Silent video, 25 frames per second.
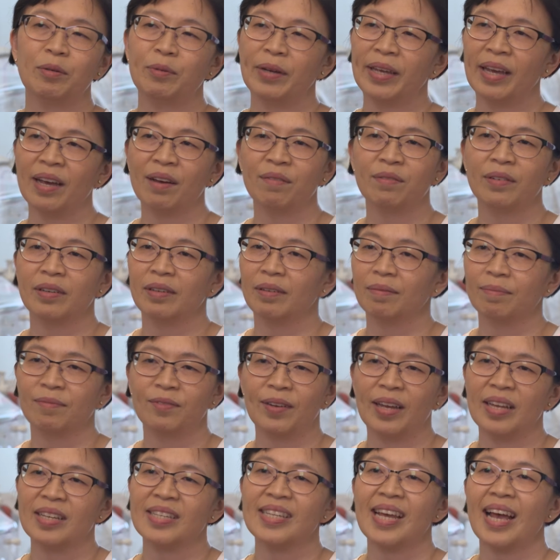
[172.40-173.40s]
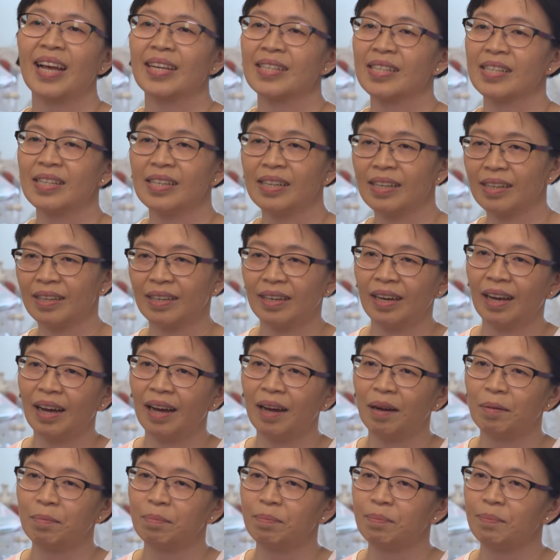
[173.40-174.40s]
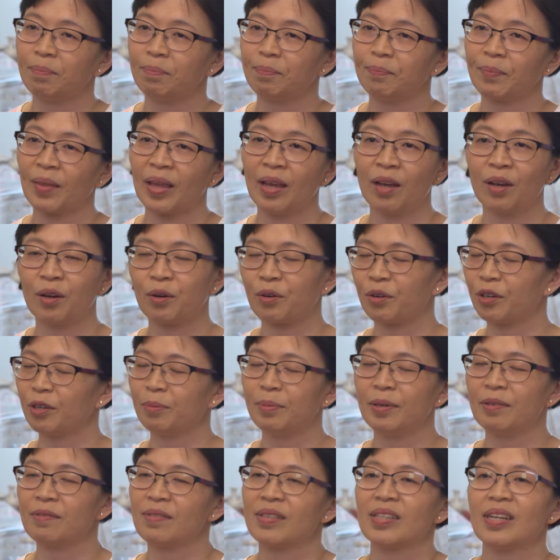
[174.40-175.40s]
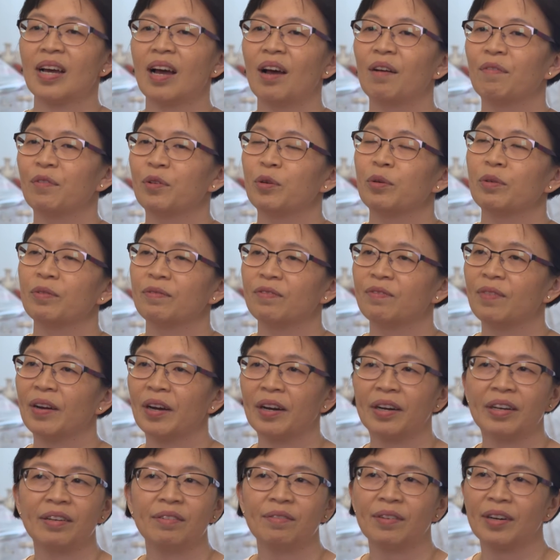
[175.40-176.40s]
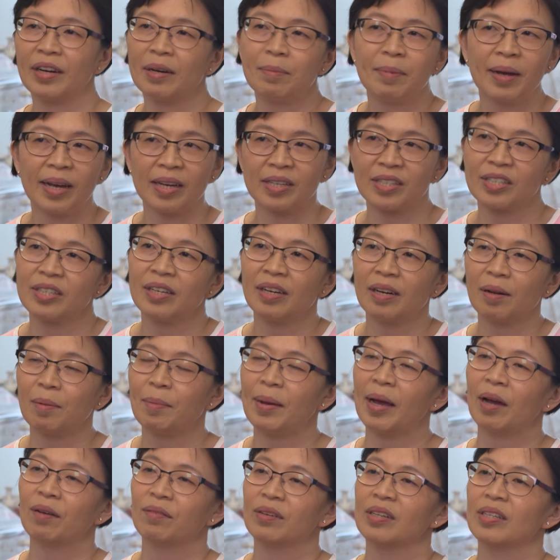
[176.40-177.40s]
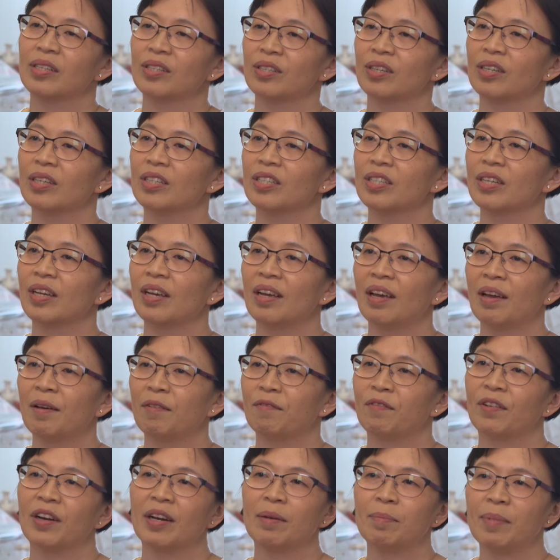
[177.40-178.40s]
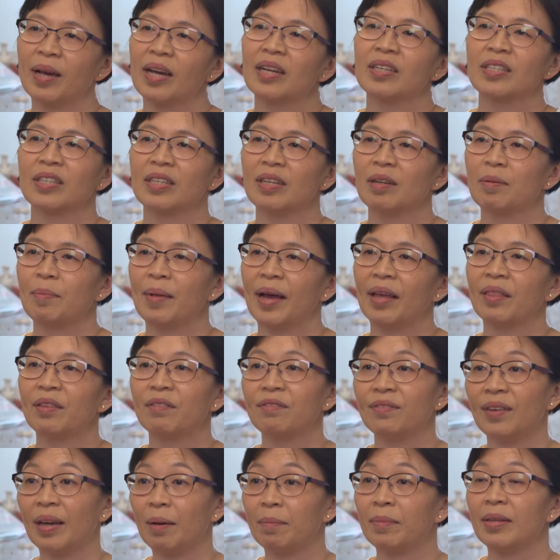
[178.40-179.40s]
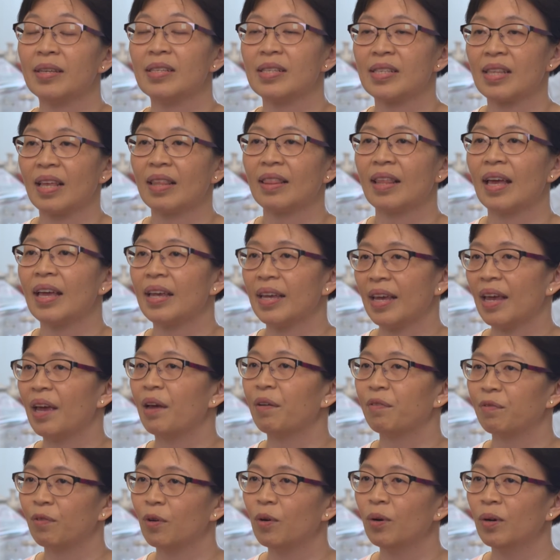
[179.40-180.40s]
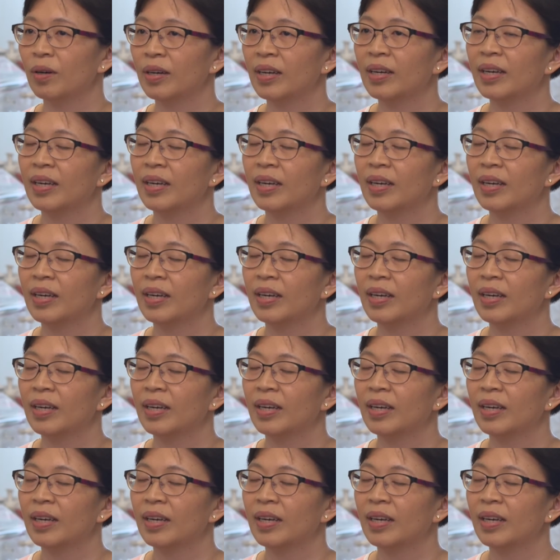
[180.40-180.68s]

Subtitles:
We have a fantastic group of staff who are very, very passionate about research, very passionate about the families that they care for,